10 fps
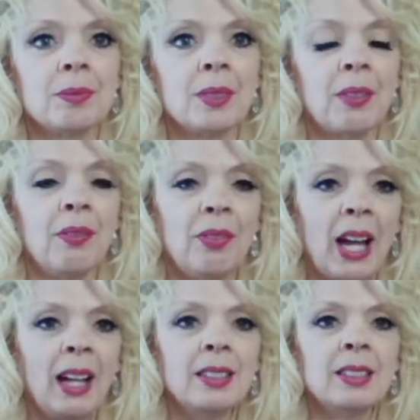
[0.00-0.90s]
The
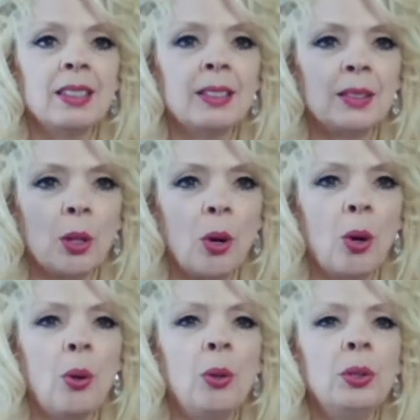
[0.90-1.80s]
vastness, the
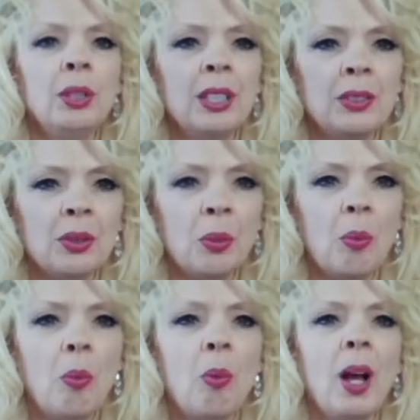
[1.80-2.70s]
wholeness, the
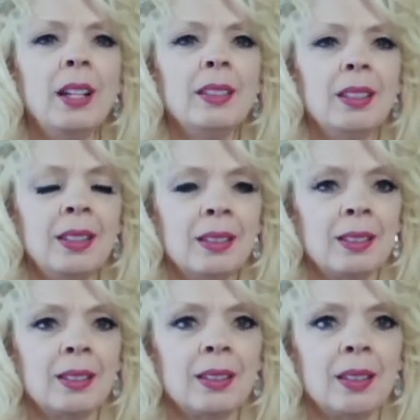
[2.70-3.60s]

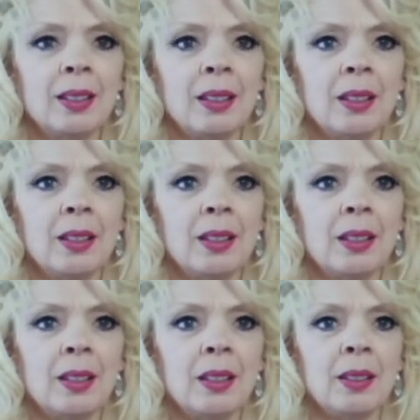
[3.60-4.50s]
oneness.
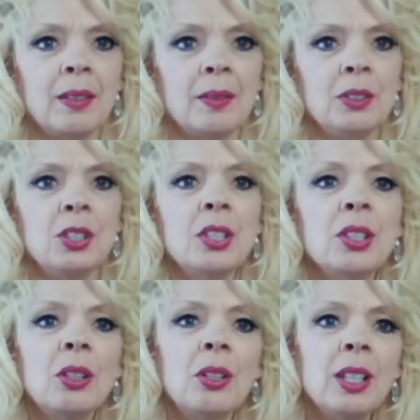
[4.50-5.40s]
Just
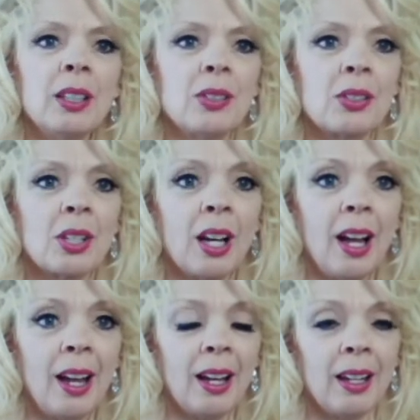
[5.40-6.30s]
look at the
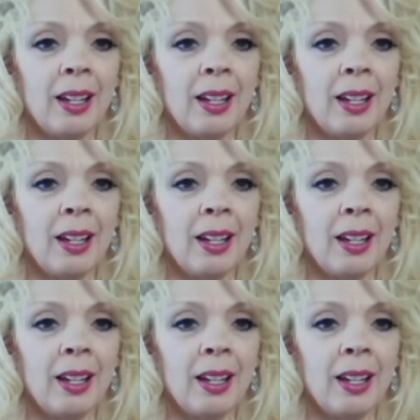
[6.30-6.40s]
sky.